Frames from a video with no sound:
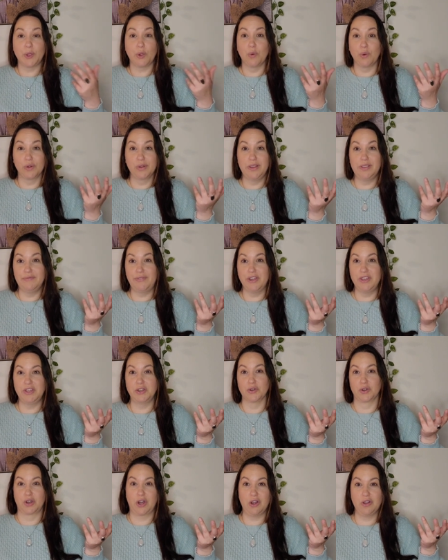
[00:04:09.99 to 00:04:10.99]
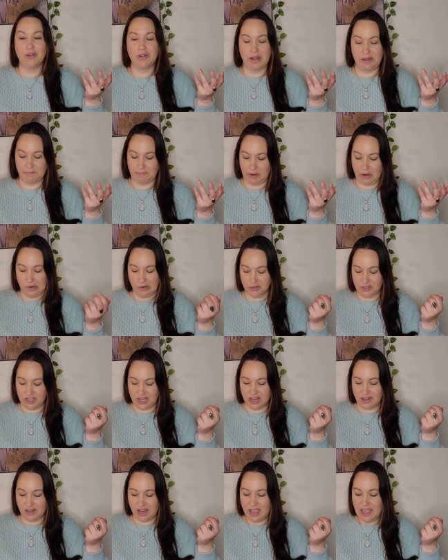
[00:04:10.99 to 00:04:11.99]
or even your current
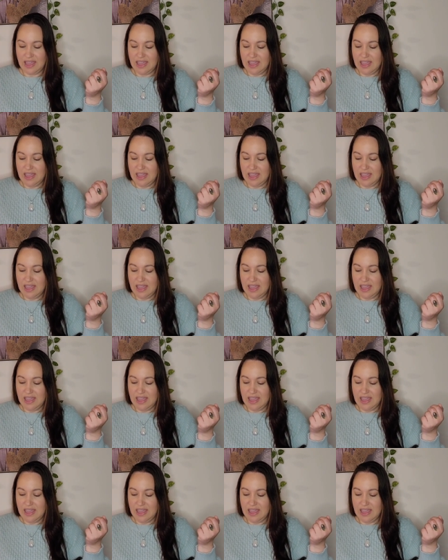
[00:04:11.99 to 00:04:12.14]
person.